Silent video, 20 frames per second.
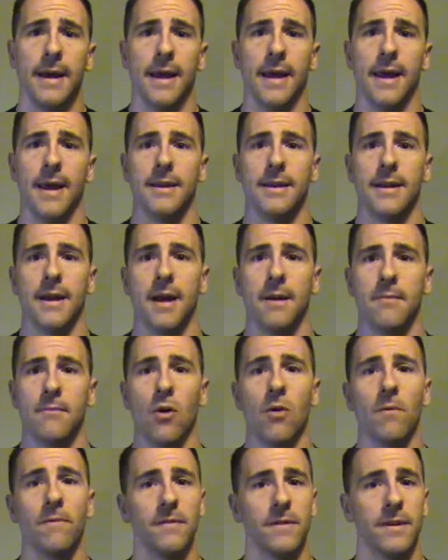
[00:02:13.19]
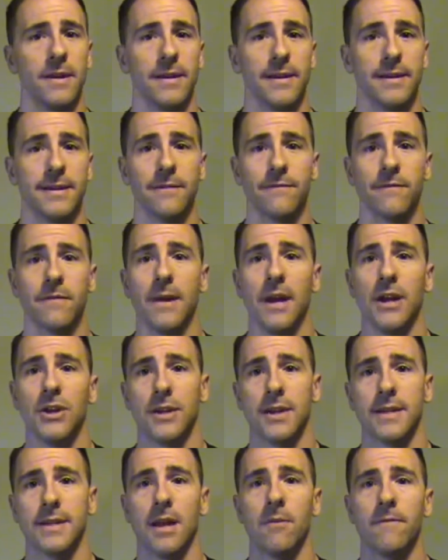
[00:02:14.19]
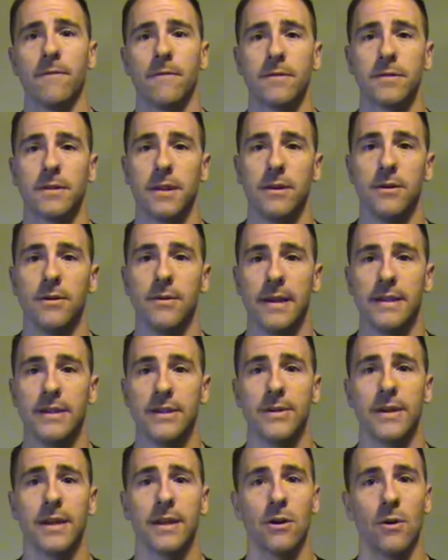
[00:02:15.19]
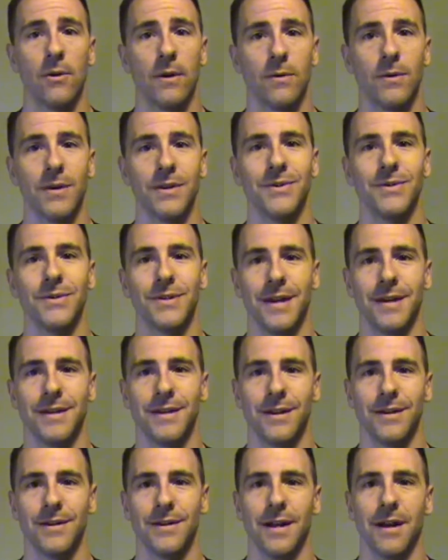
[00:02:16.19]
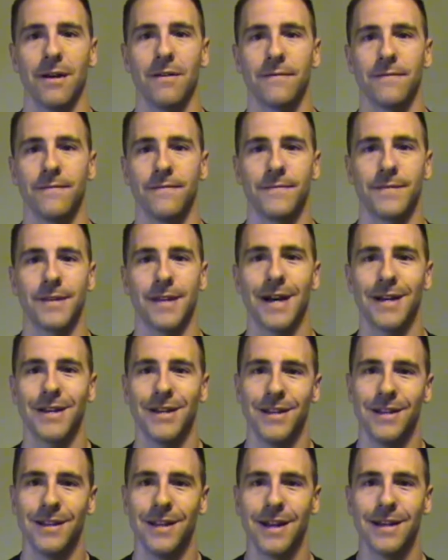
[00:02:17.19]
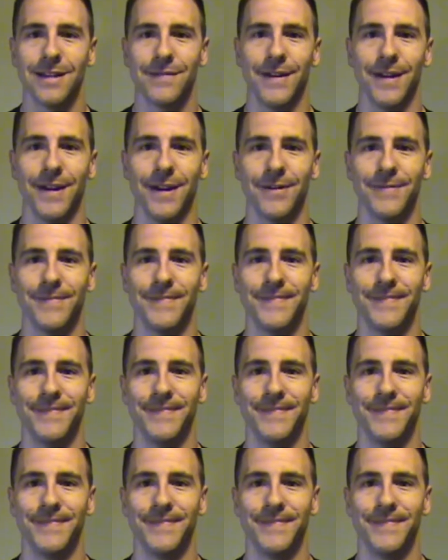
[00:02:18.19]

And hopefully this information is helpful to you as you get going with goose hunting yourself. Talk to you in the next video.